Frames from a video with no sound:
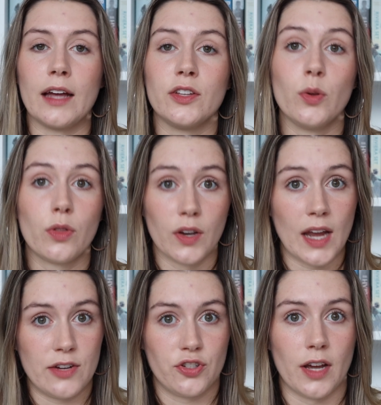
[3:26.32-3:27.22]

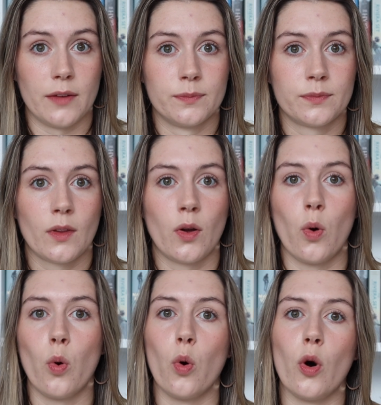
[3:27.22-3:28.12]
euthanasia,
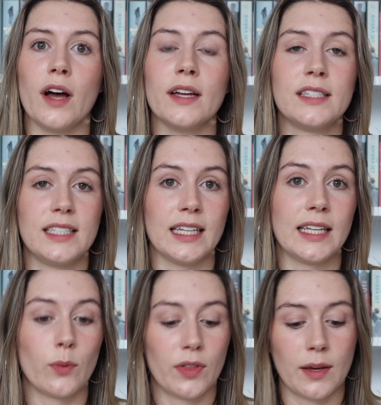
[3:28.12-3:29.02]
or
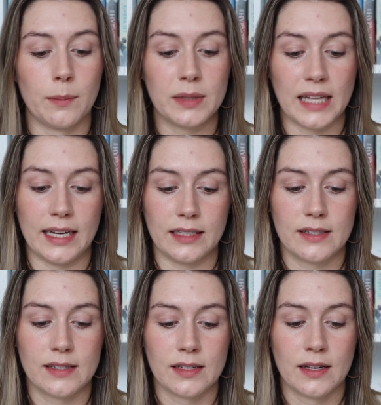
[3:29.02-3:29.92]
dealing with
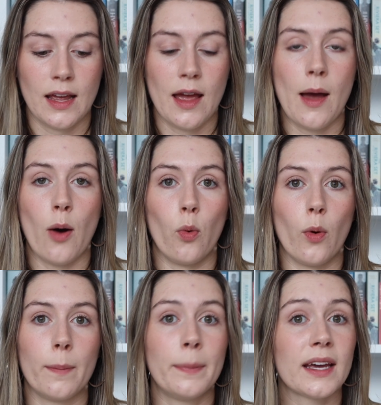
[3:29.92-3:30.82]
complaints,
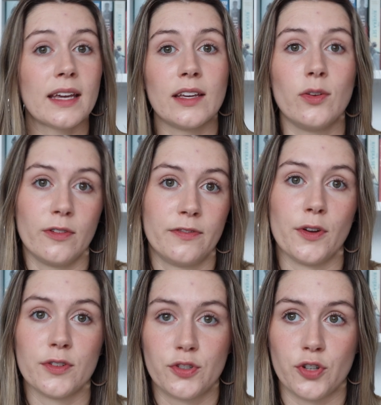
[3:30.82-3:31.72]
or picking your
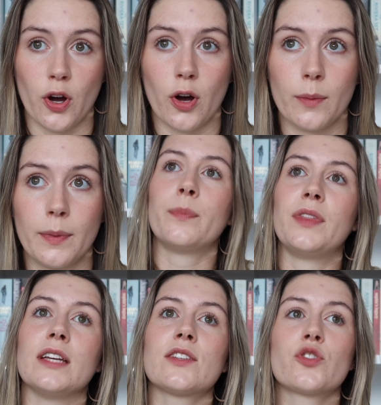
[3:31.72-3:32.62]
first job.
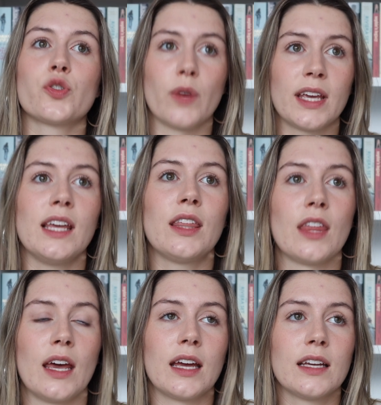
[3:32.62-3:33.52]
These tricky
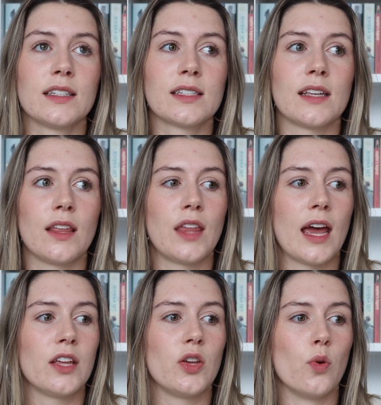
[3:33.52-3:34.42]
things
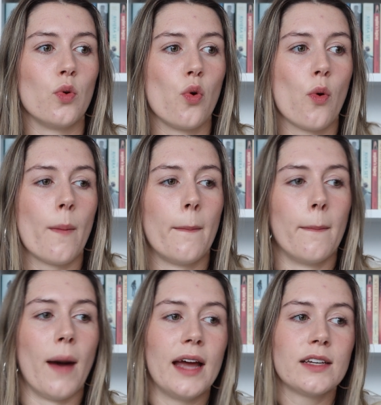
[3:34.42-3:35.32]
that you
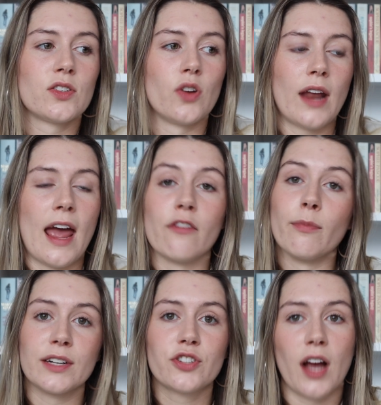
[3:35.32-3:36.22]
might not have
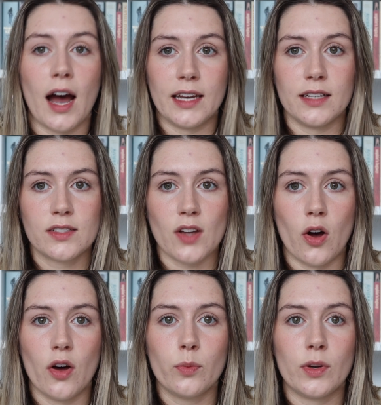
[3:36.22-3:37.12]
much guidance
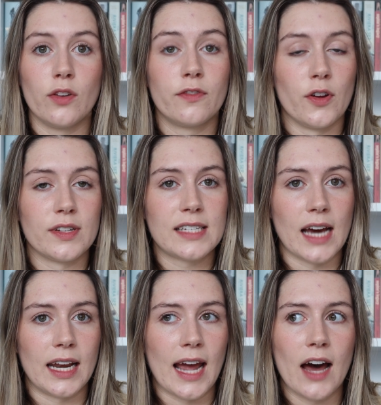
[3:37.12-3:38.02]
on when you first
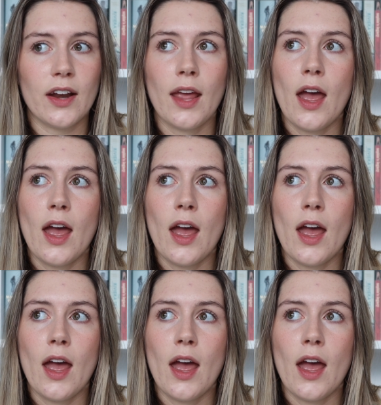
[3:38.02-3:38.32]
start out,